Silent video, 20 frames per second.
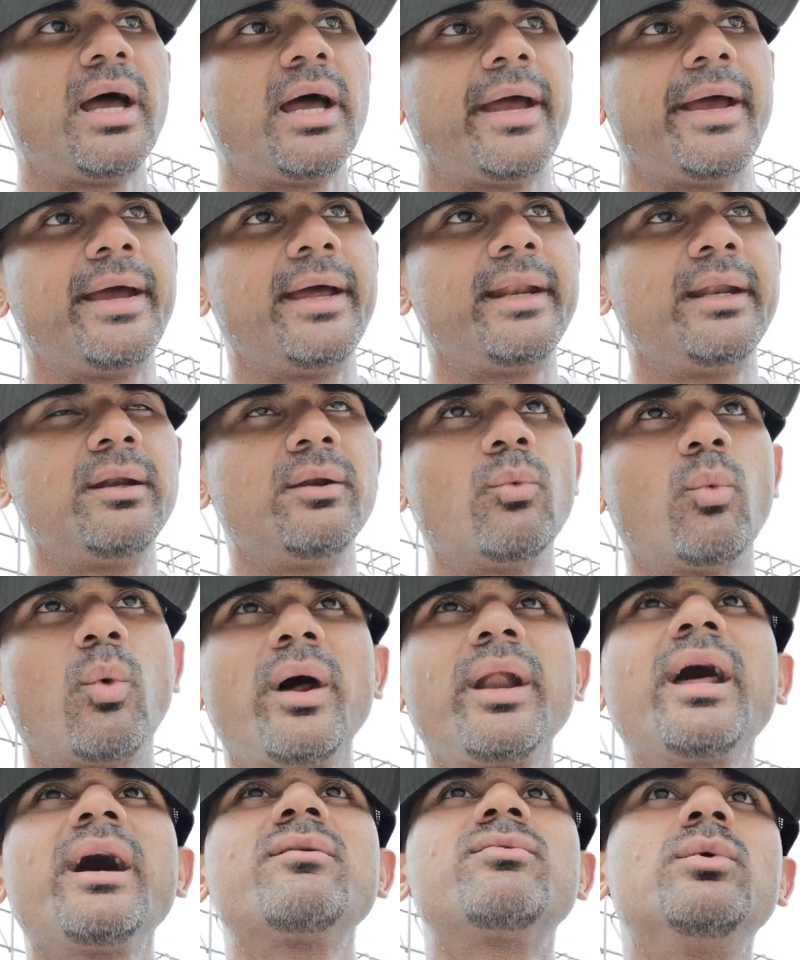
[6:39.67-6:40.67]
And
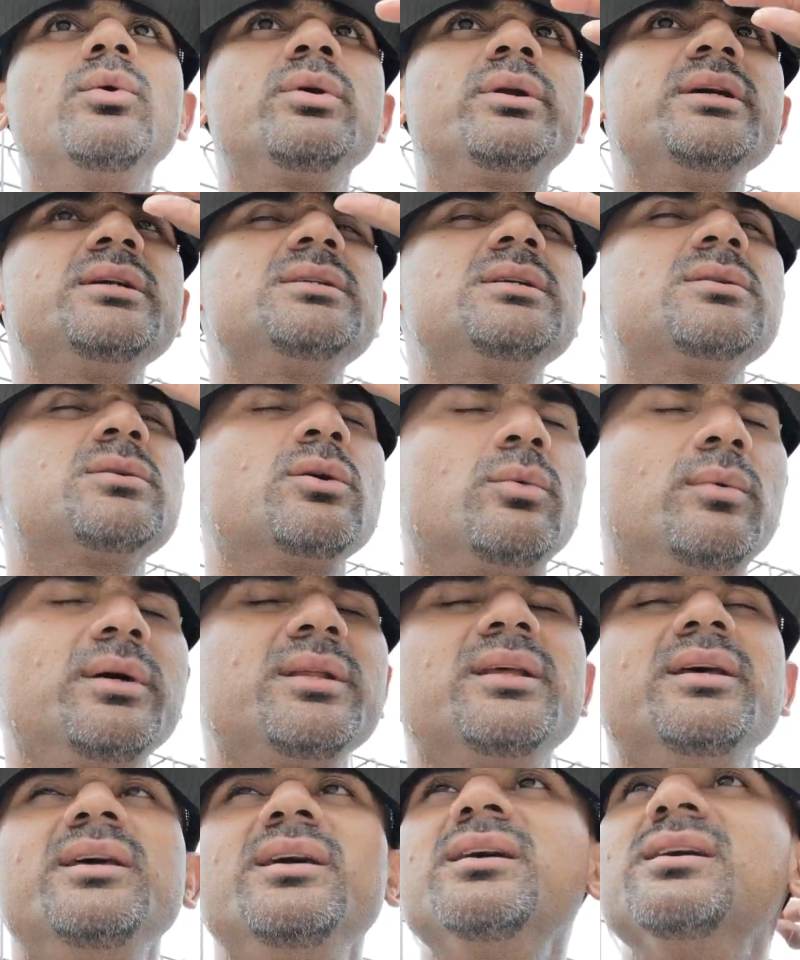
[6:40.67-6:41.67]
what I've noticed is over
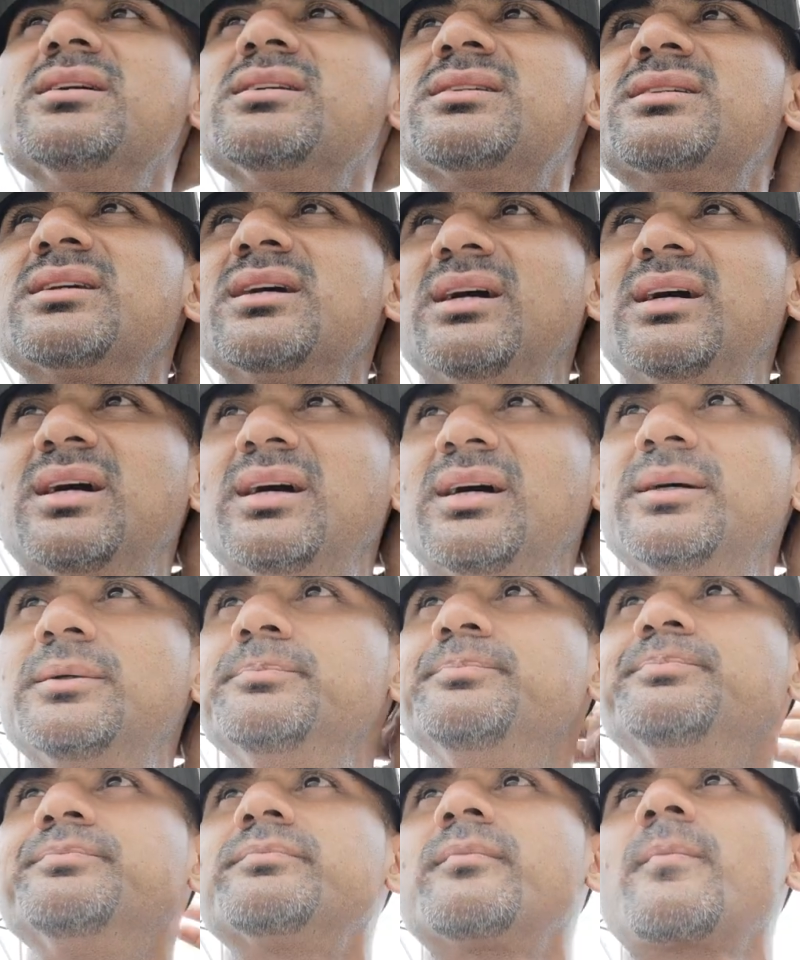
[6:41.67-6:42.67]
the years
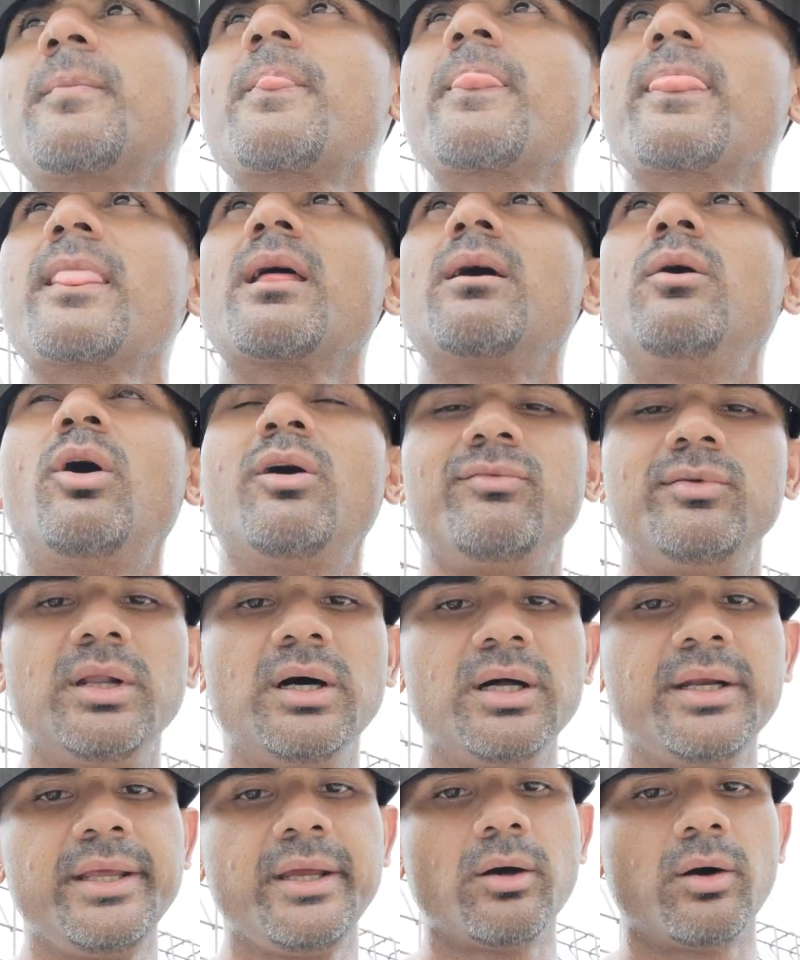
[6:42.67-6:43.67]
of
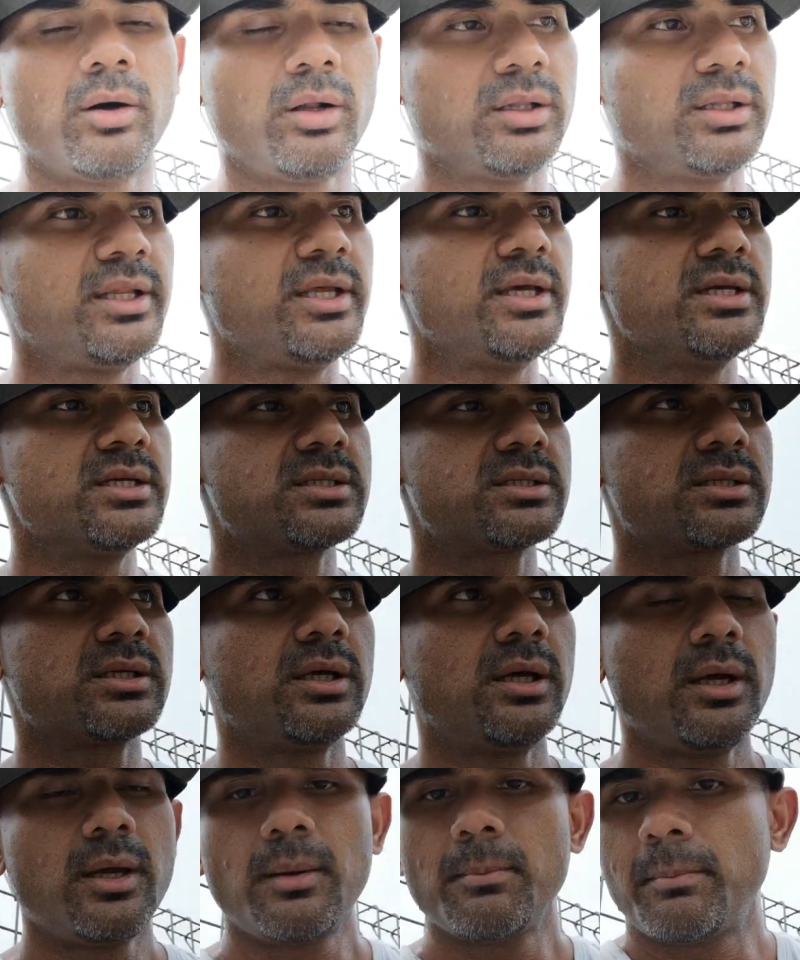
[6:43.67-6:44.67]
learning all this,
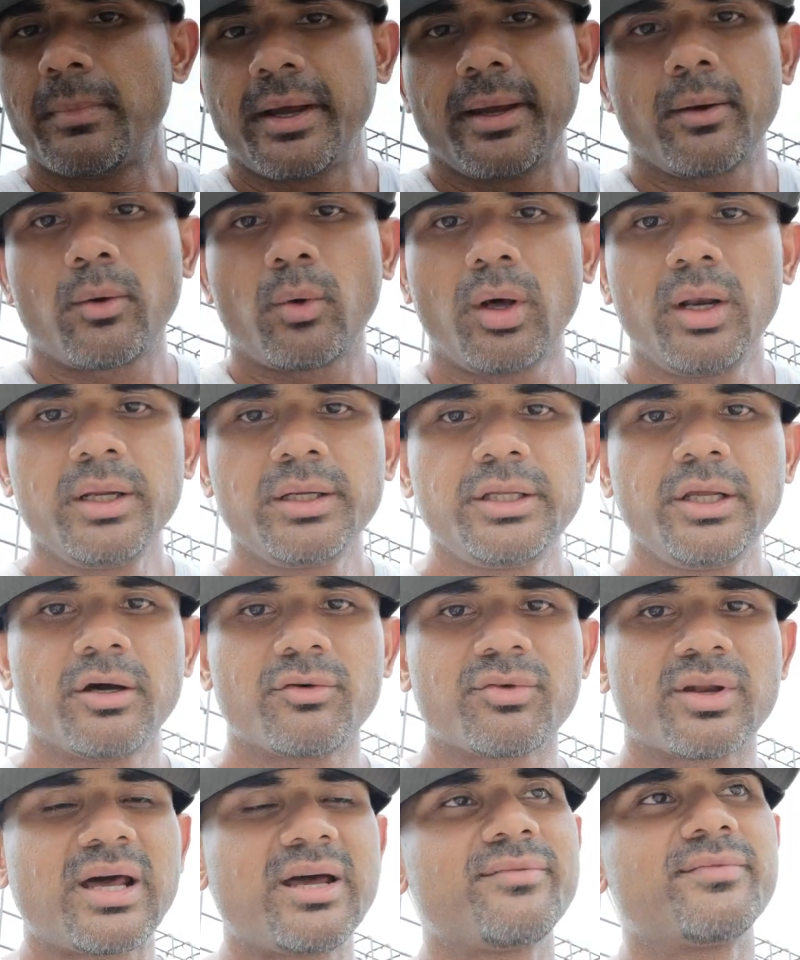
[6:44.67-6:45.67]
my quality
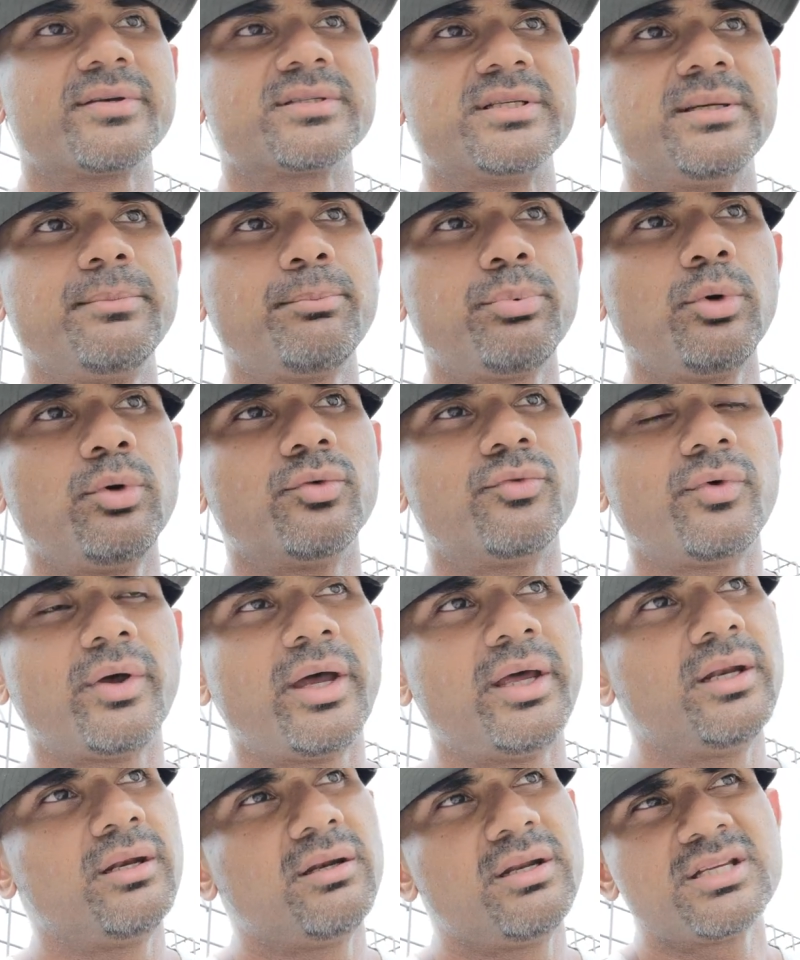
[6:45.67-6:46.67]
of life has improved.
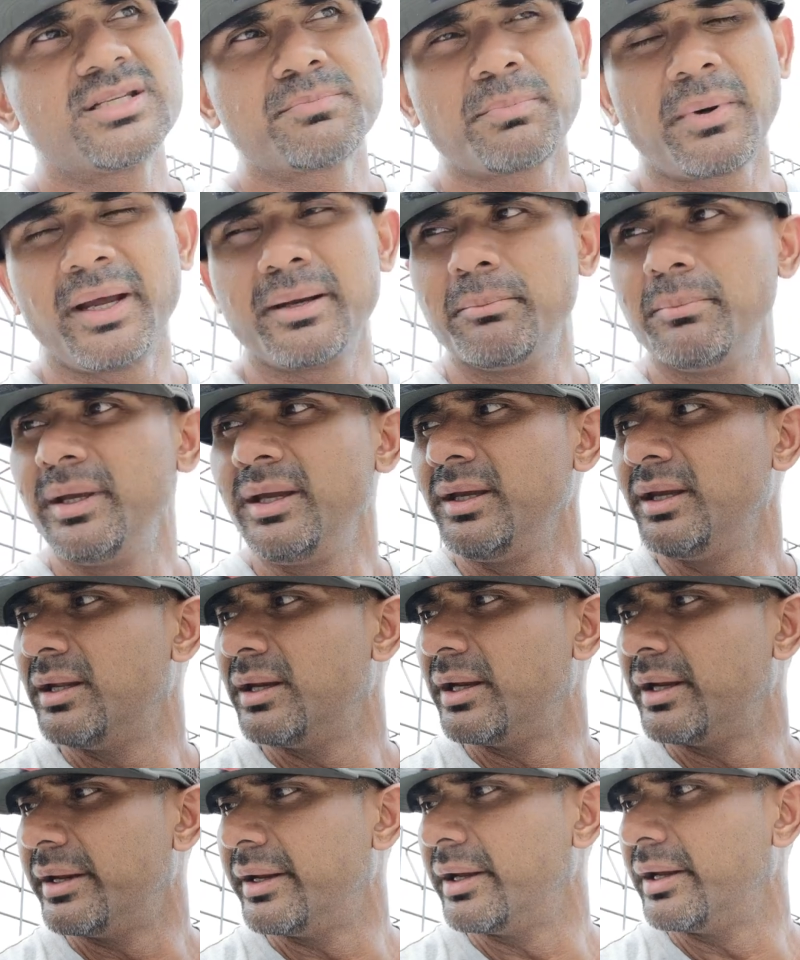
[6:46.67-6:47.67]
And despite being
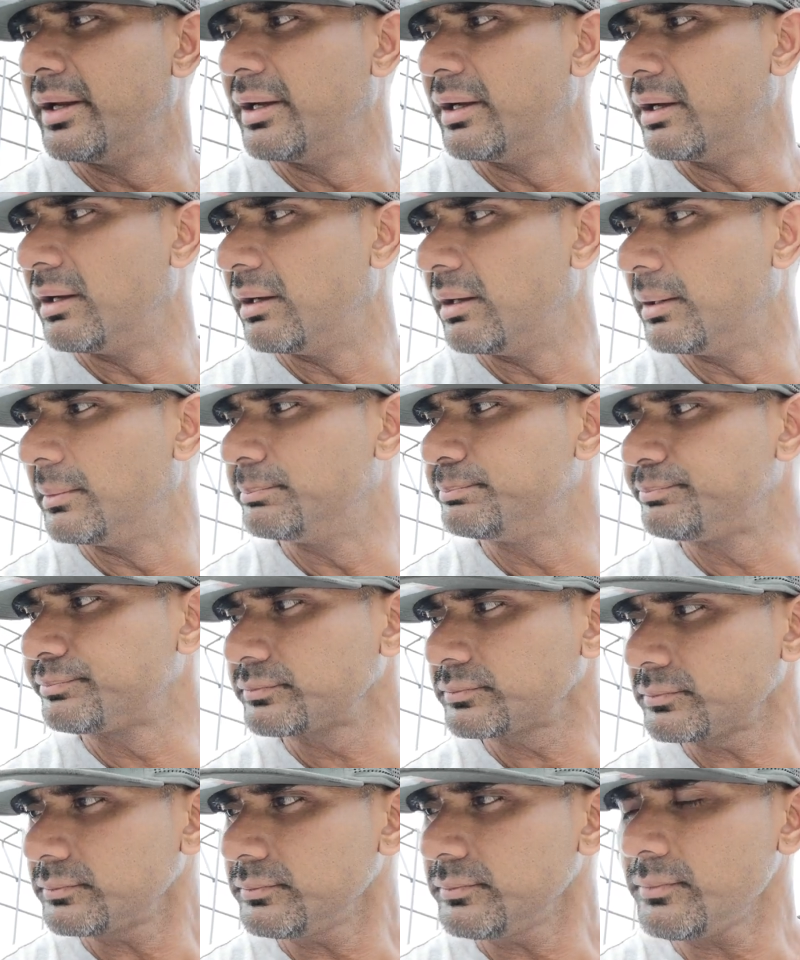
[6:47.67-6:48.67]
in a
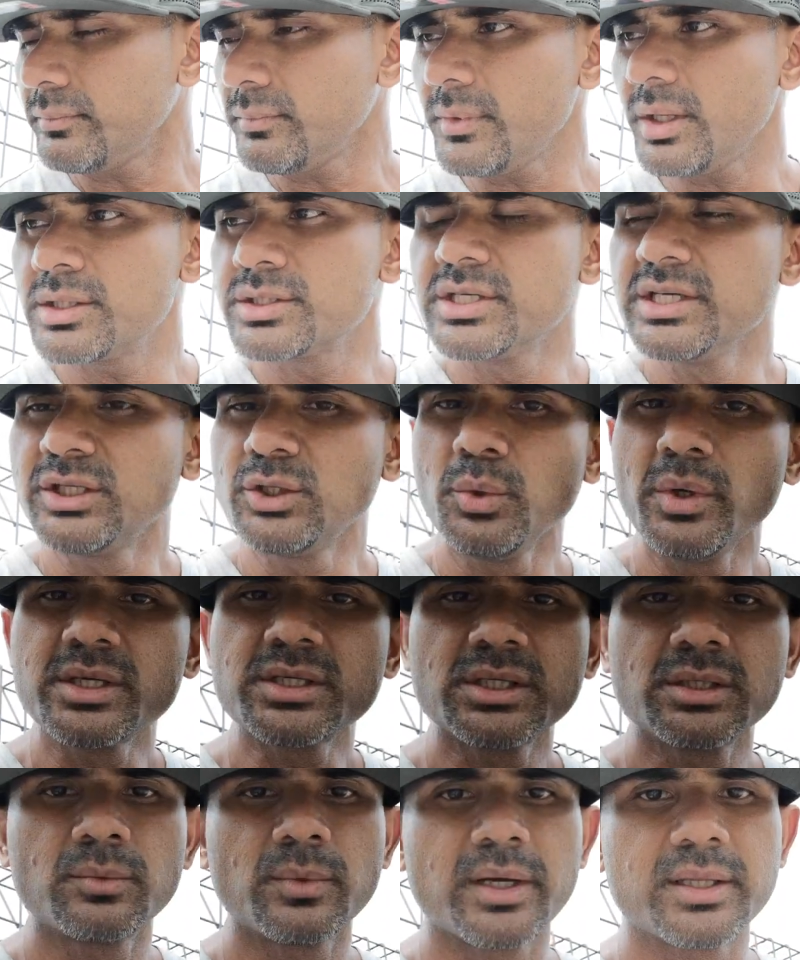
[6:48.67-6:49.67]

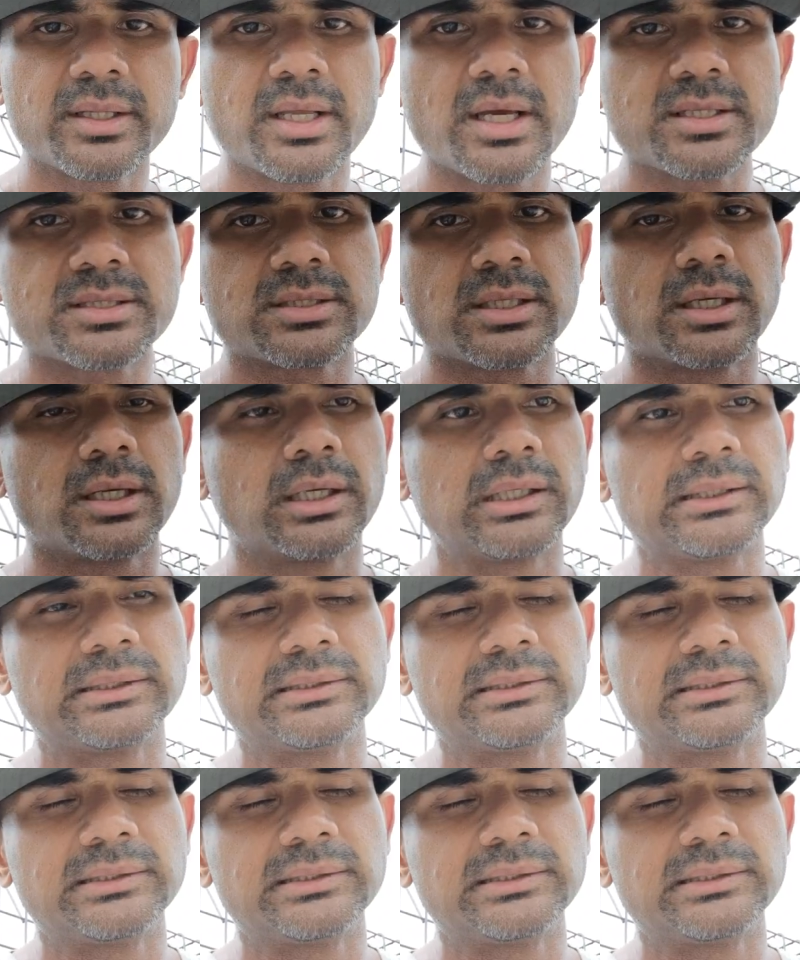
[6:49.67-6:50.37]
situation where there's a